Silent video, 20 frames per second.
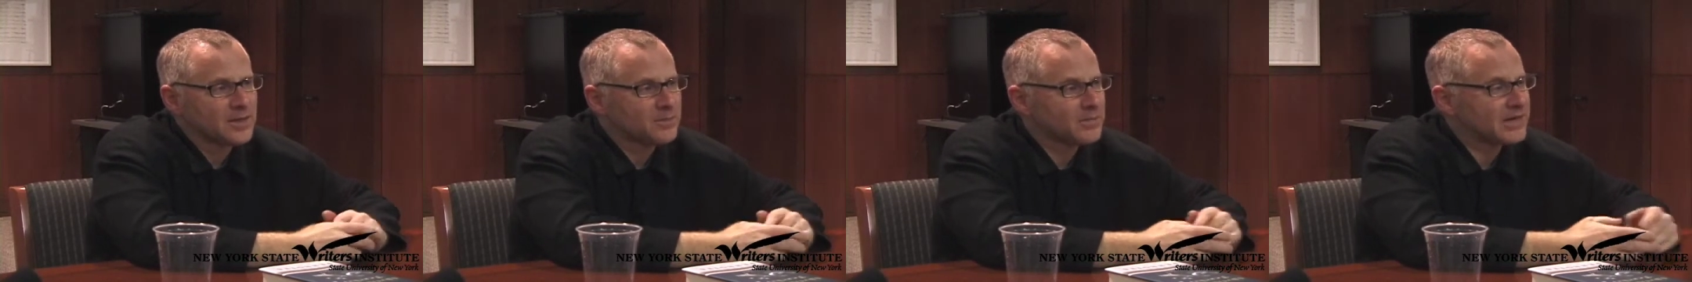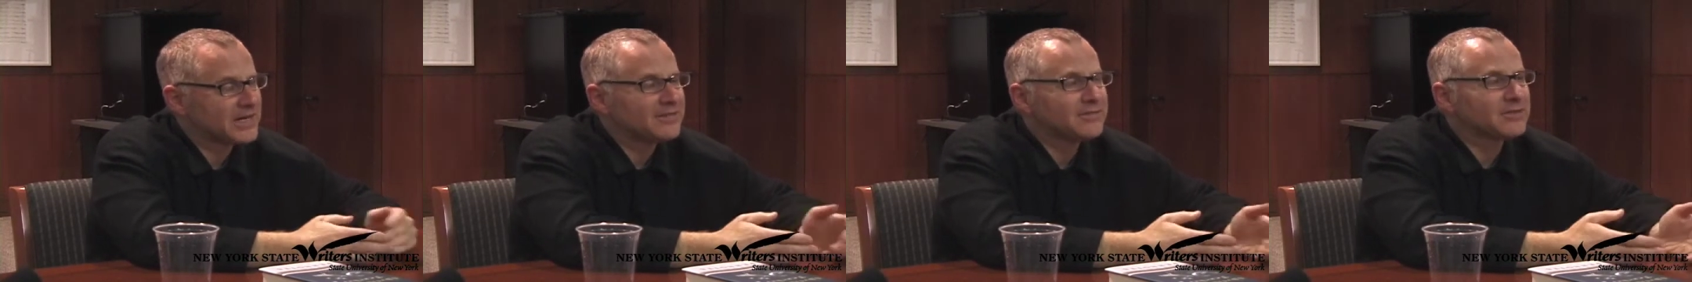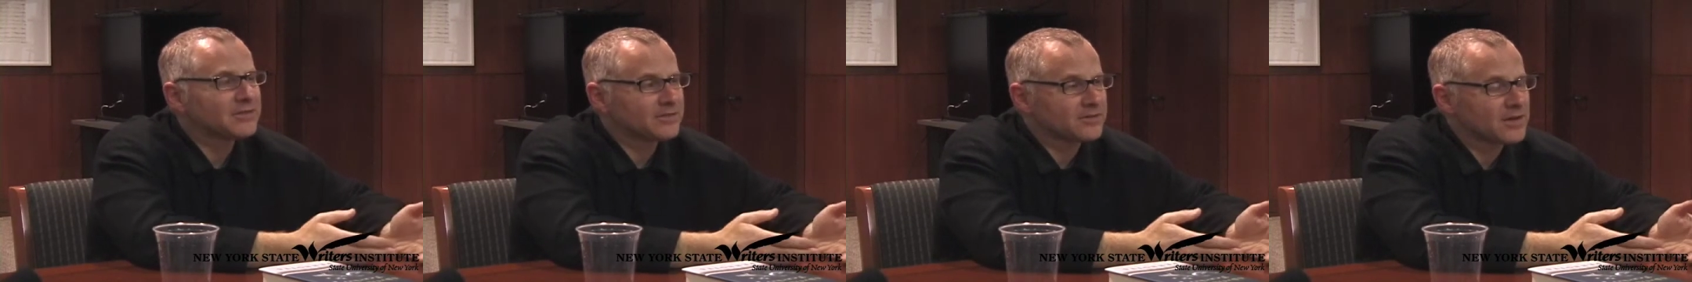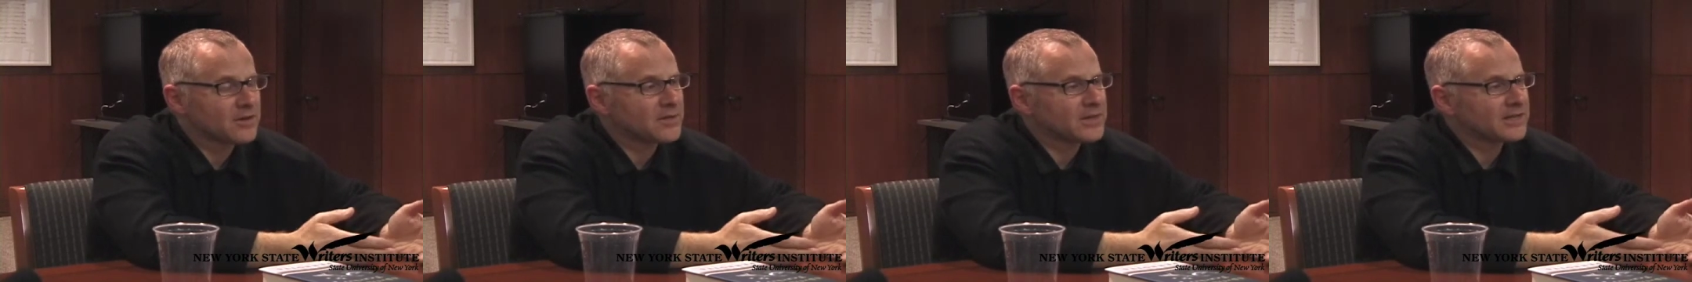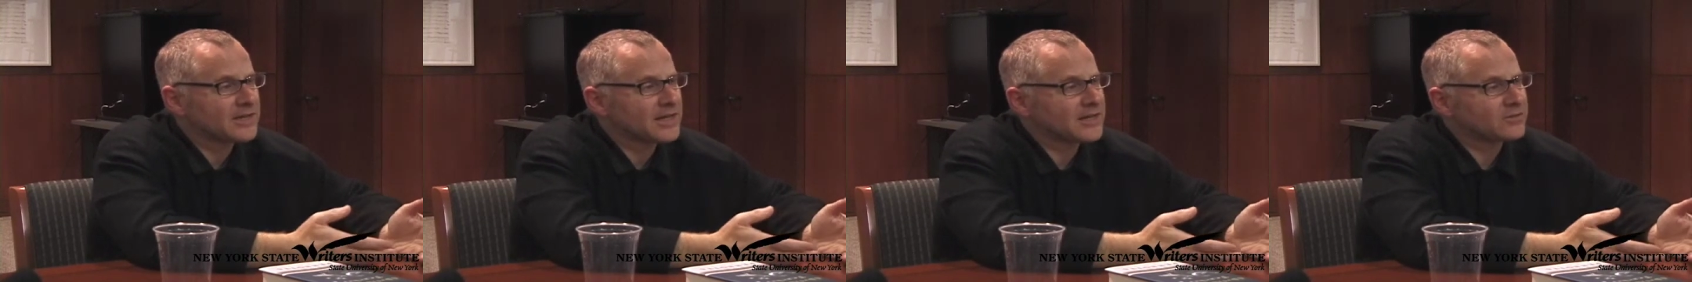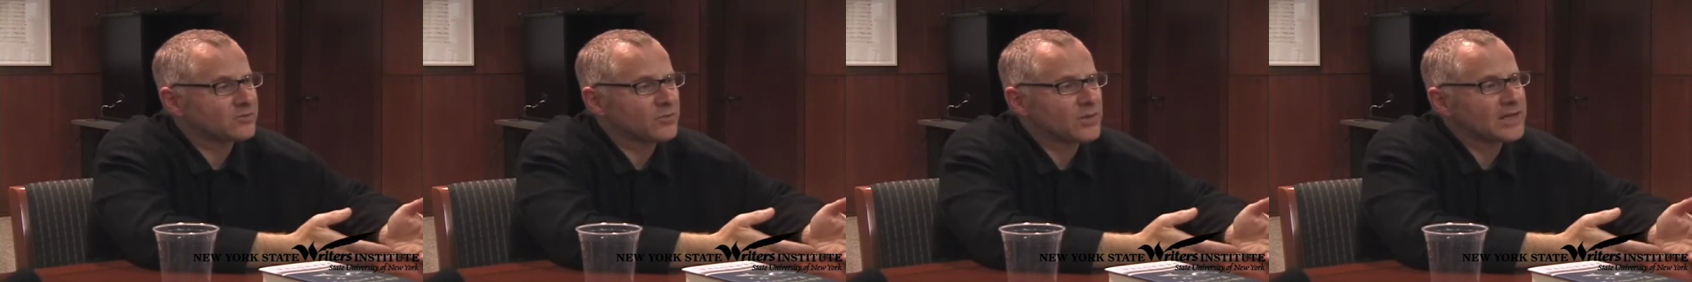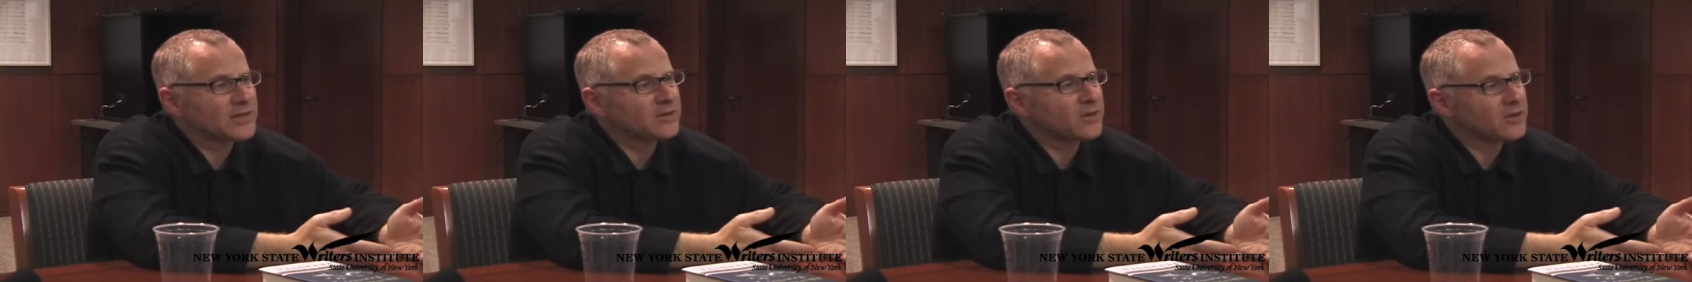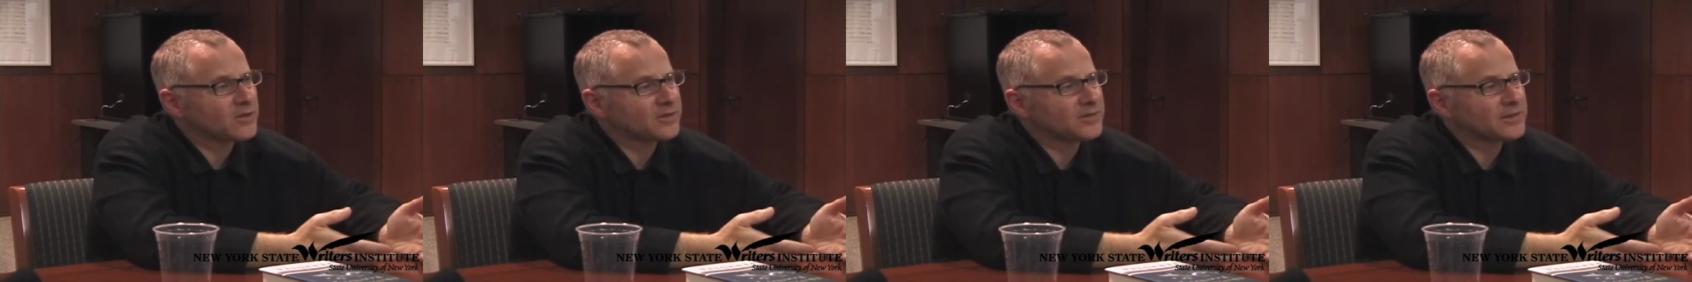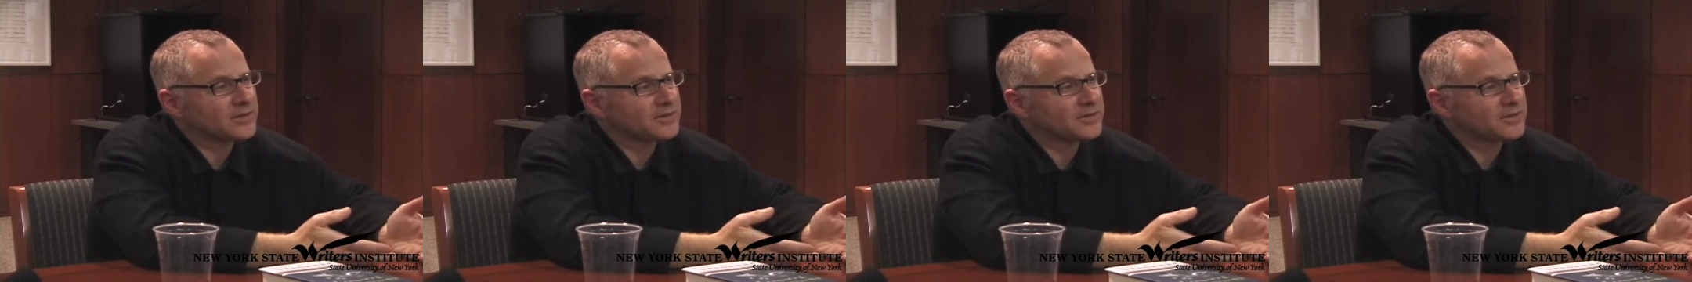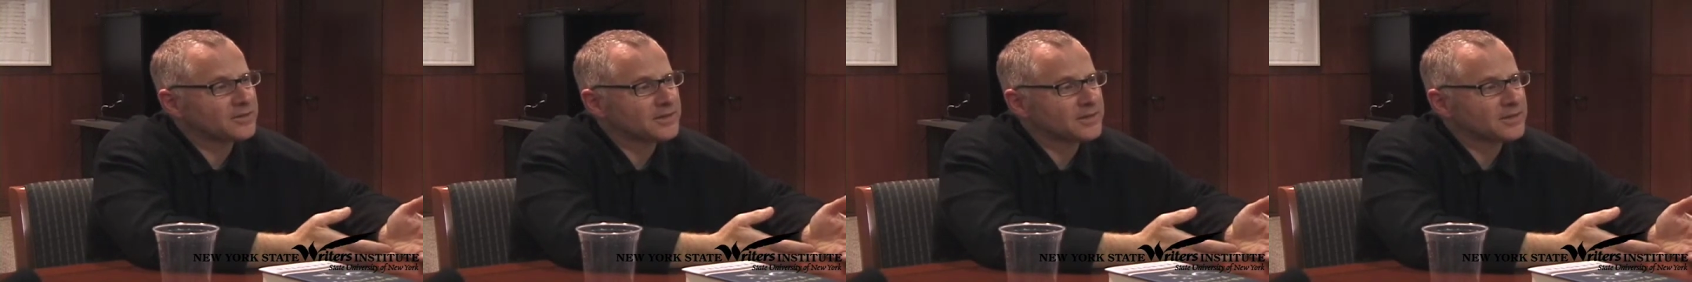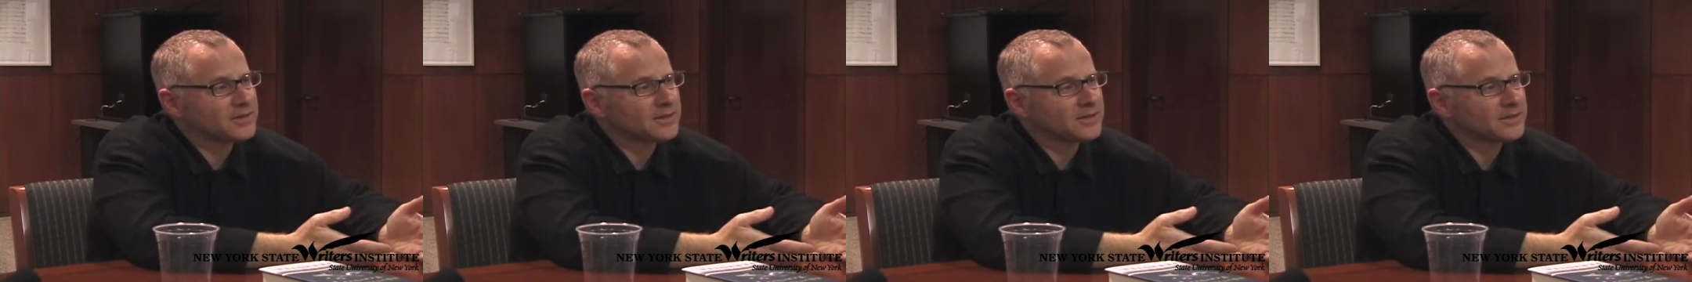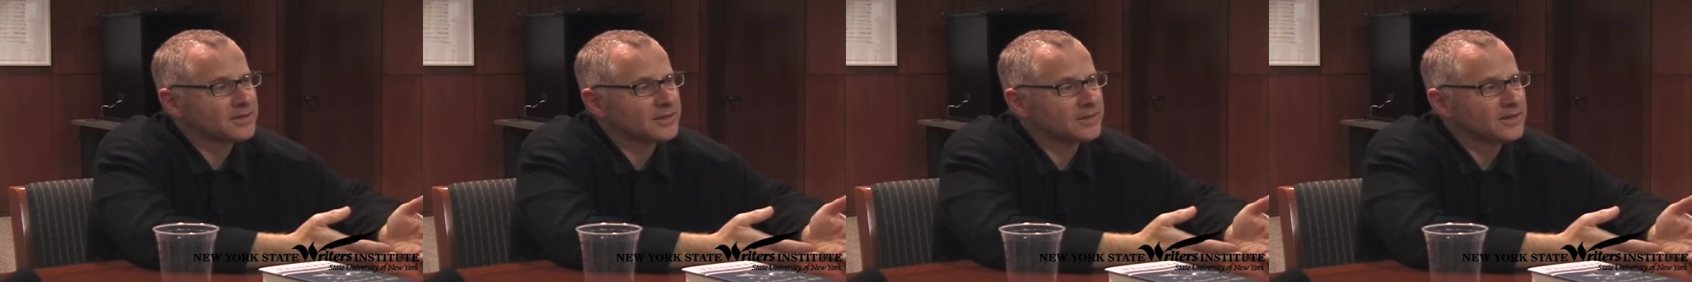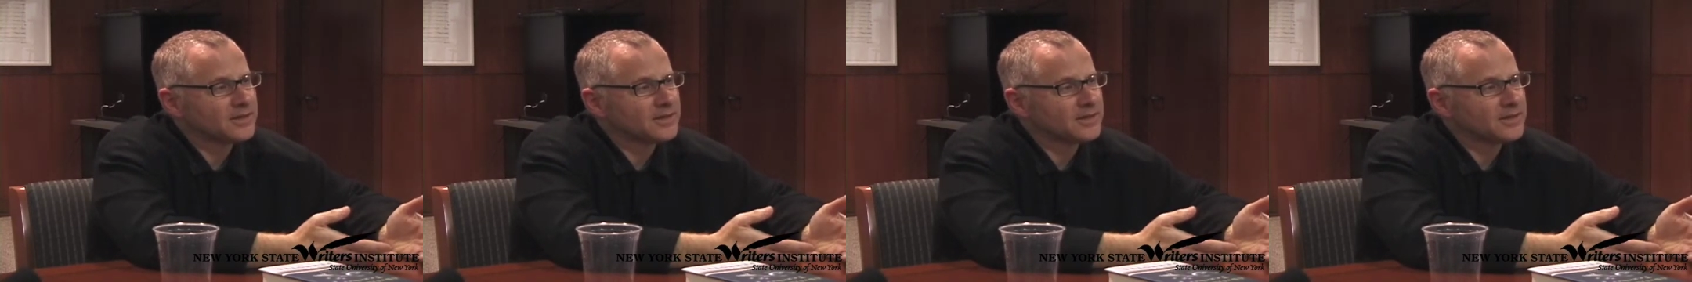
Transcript: But even so, it takes way longer than you think.